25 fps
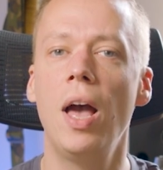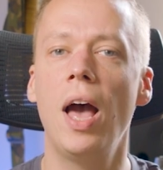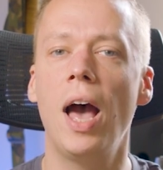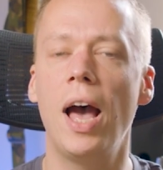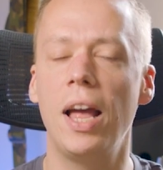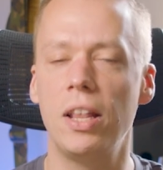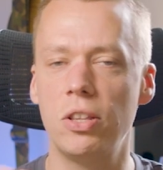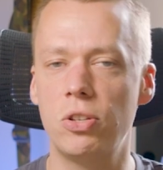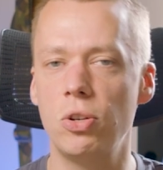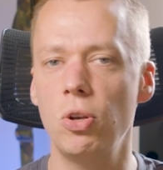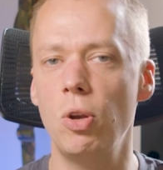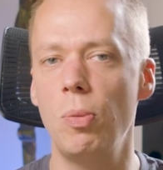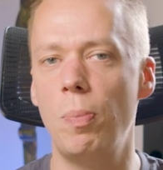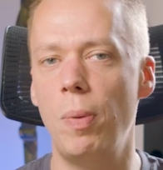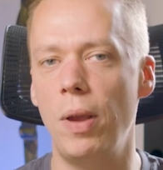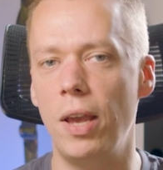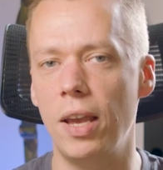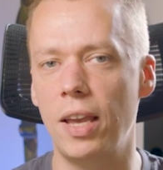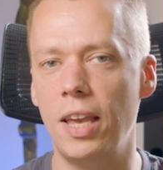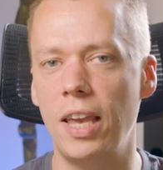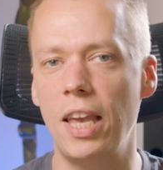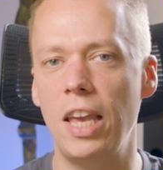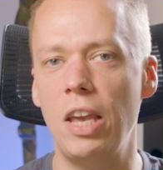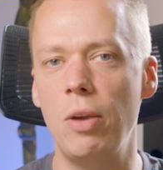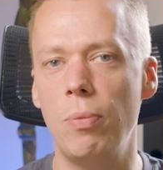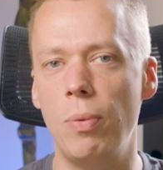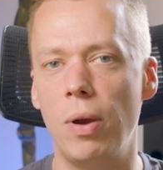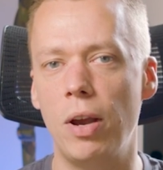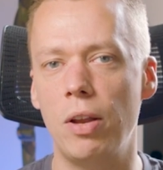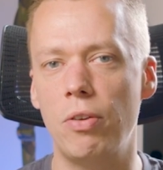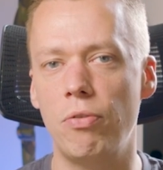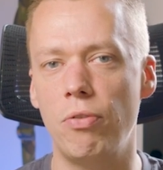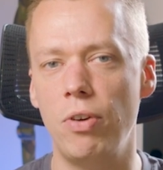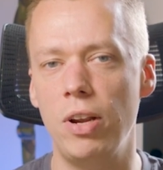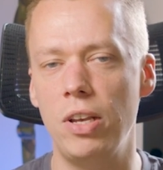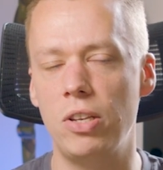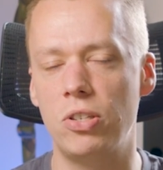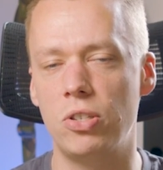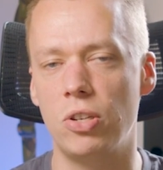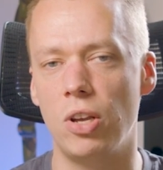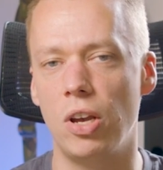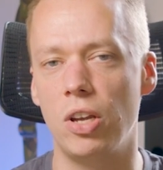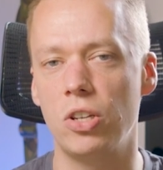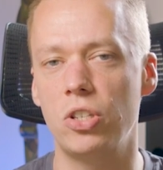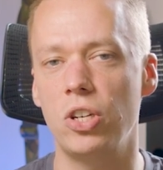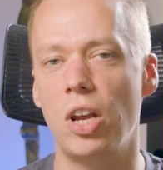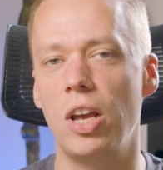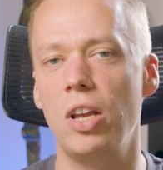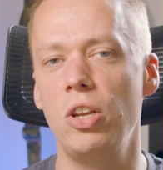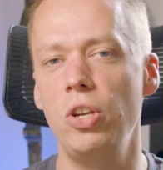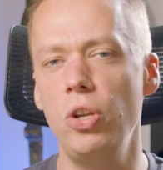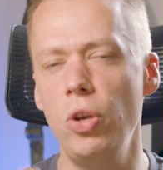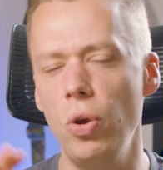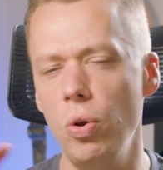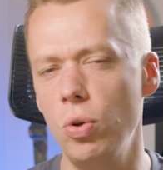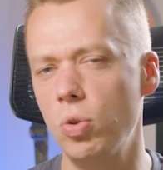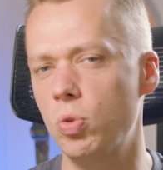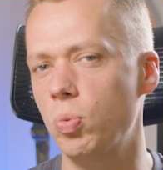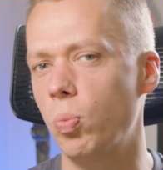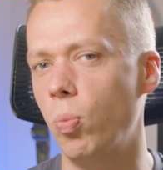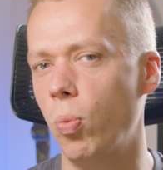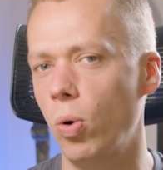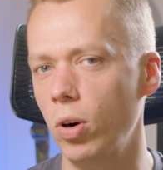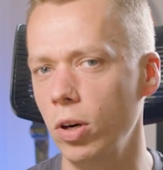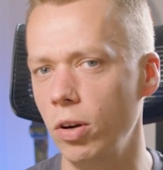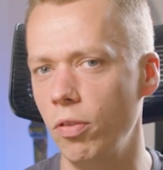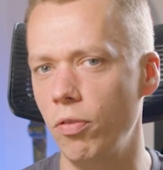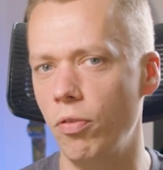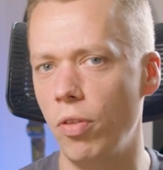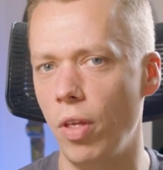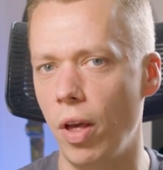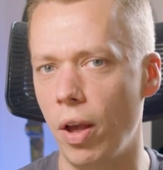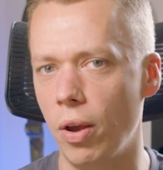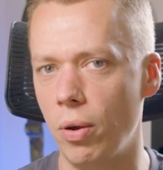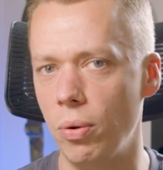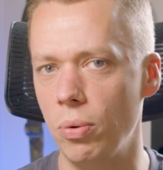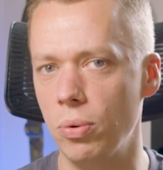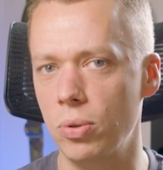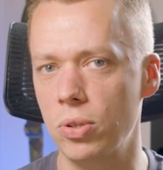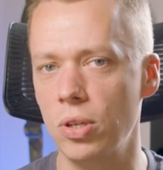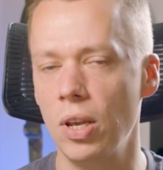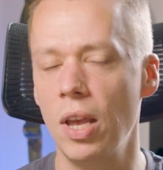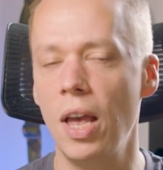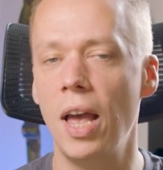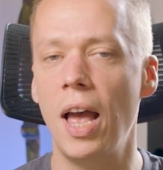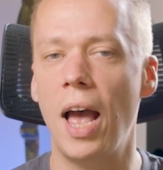and do a bit of keyword research and use one of those